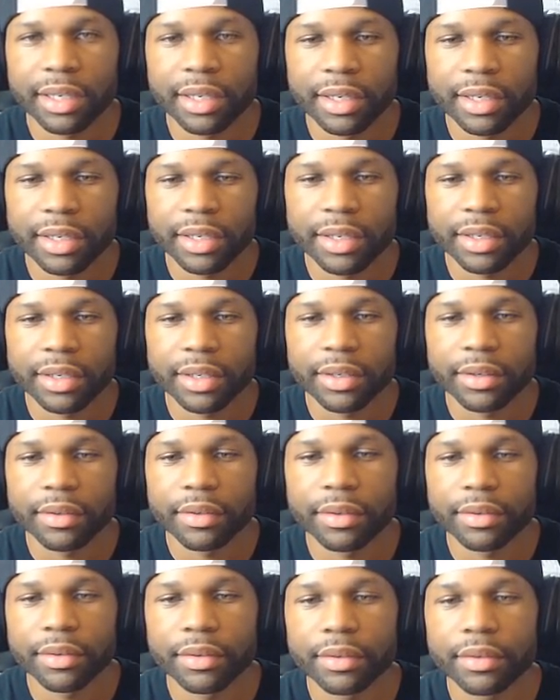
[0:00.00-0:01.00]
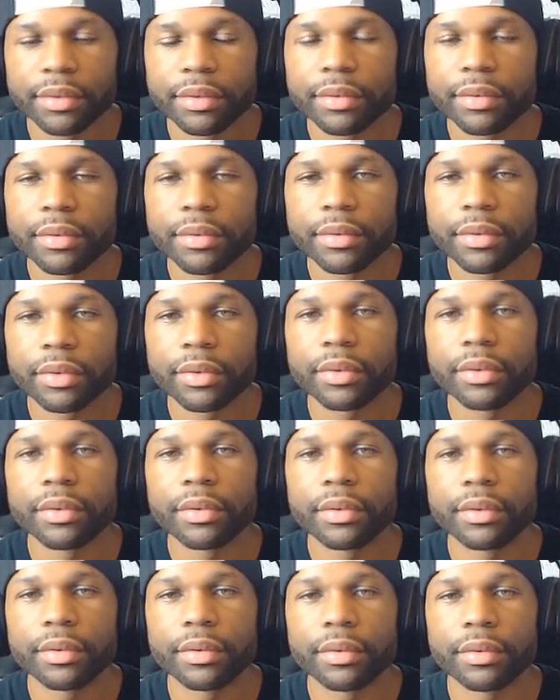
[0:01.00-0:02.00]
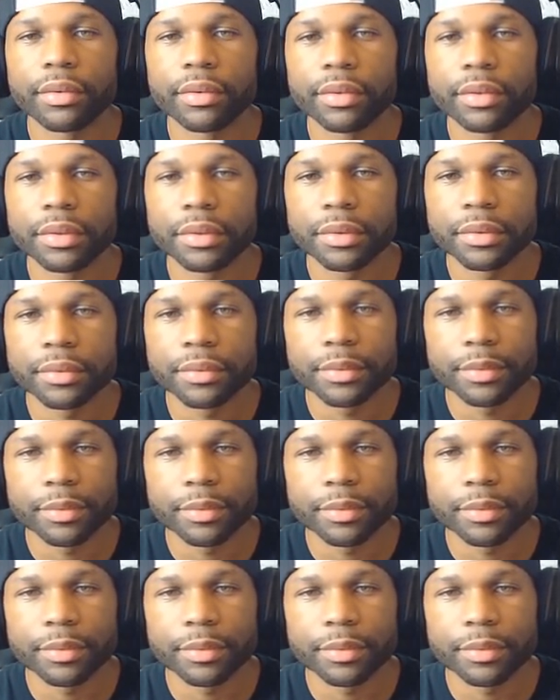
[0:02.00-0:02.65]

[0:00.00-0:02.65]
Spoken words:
This person isn't speaking.